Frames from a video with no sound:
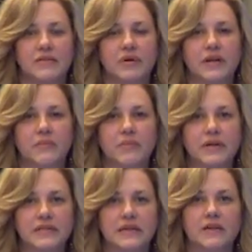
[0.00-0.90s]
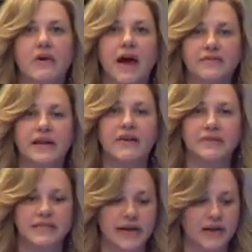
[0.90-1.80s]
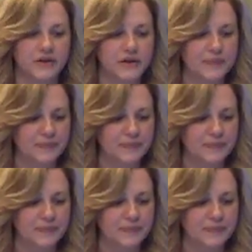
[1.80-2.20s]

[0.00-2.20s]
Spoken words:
3D printing, you have to have a standard.